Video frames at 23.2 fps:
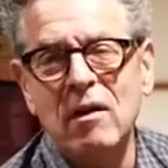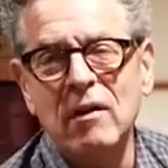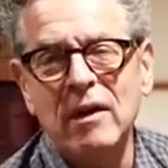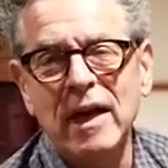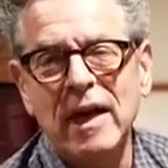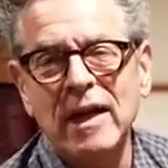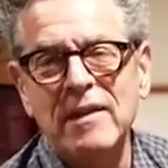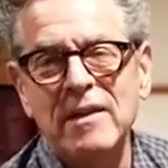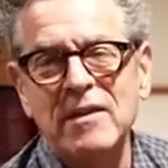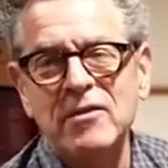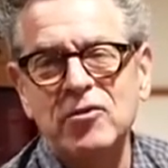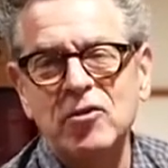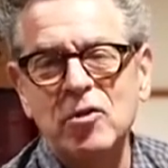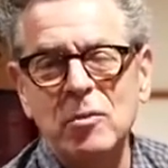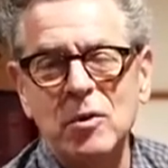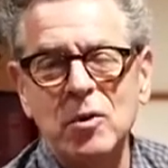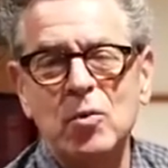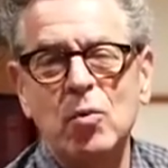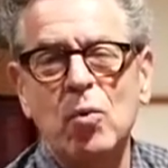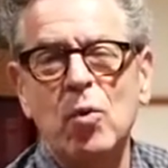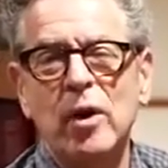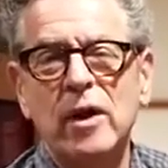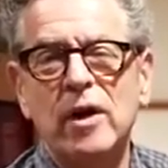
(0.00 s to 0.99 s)
Okay, there's too
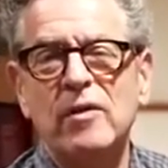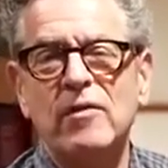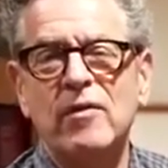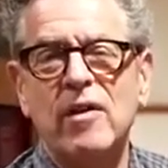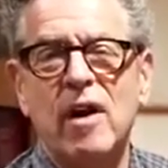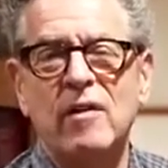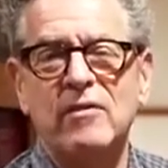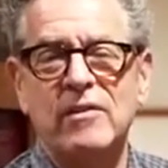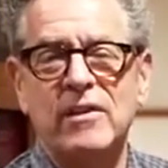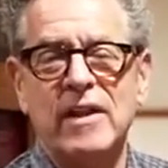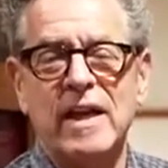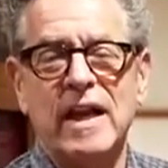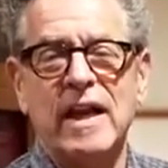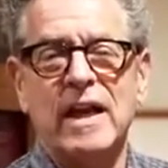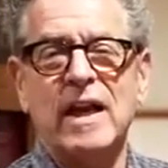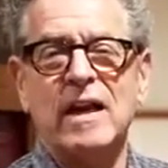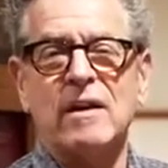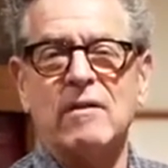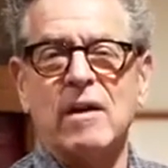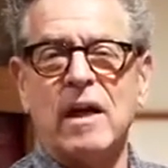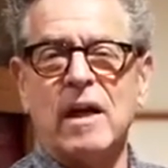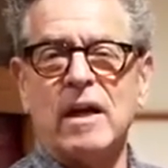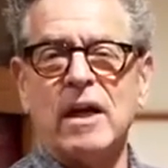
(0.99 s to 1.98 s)
much work involved in that. I
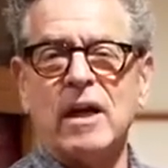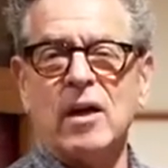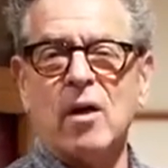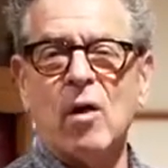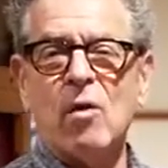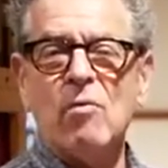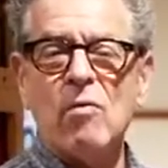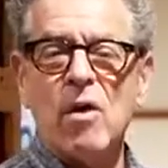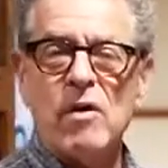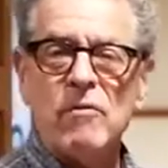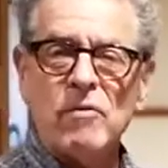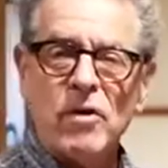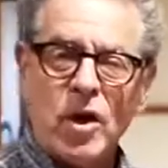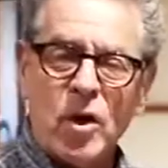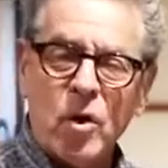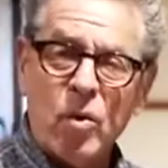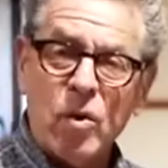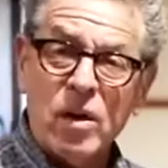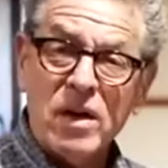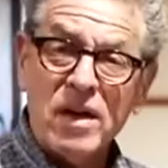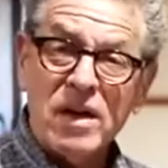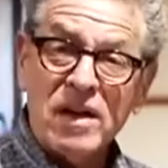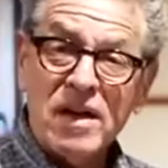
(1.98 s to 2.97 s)
got to go and
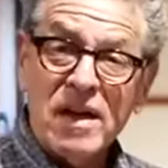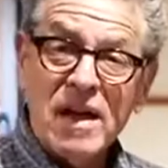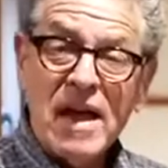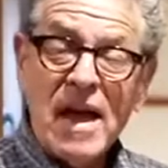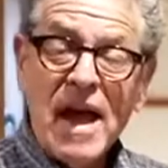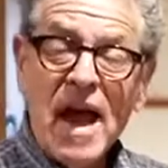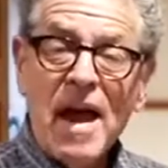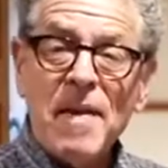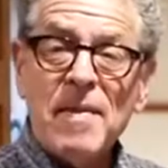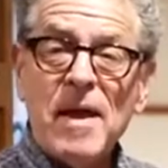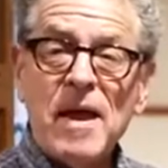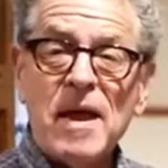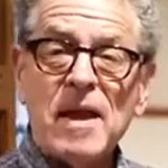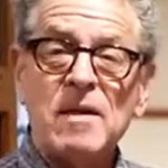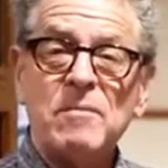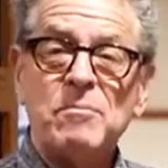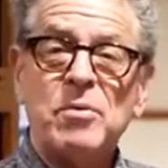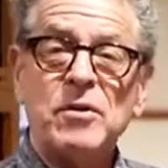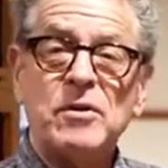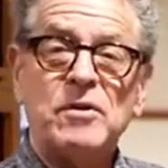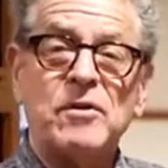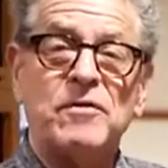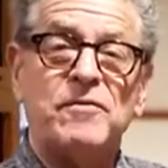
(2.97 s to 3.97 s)
record it and then
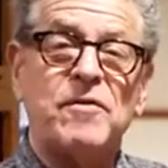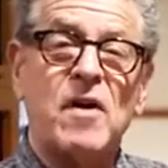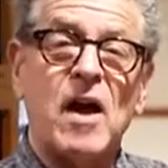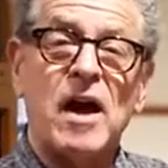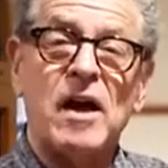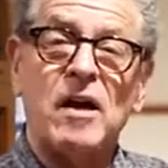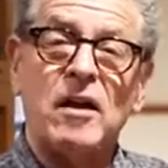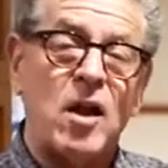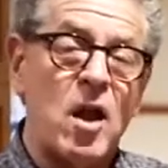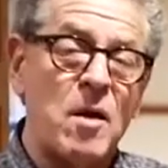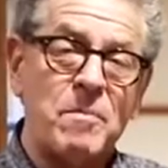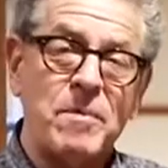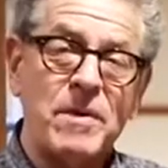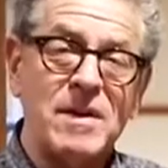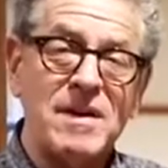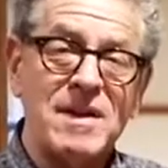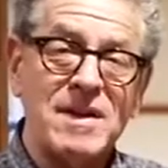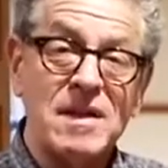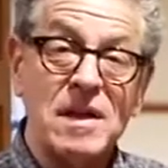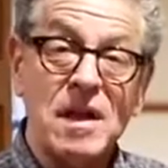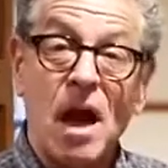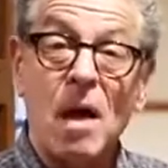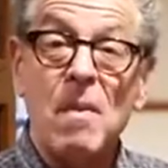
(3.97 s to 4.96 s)
put the file up,
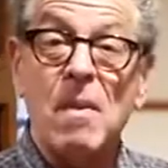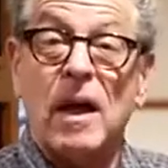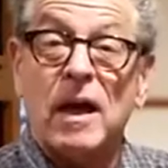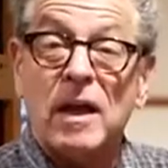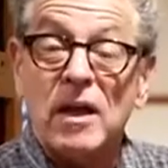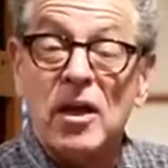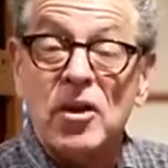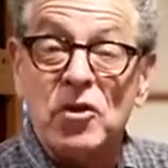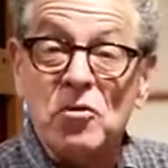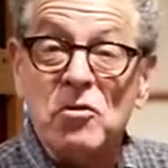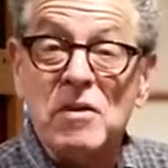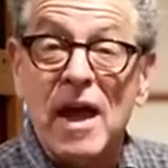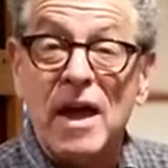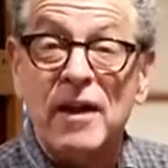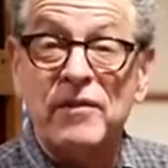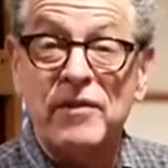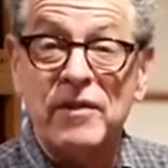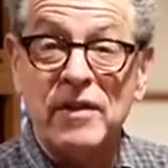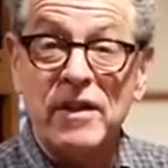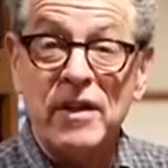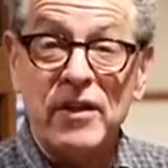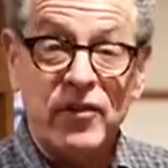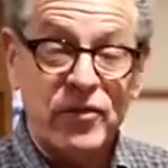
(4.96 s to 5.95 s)
and I'm not going to do that
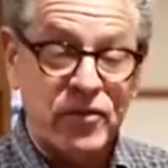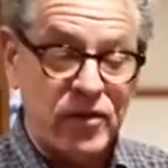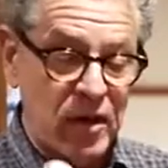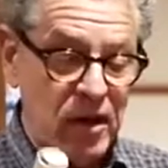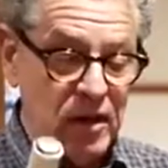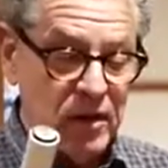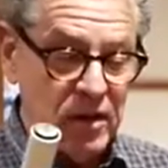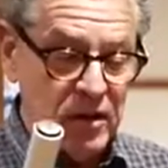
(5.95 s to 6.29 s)
for this.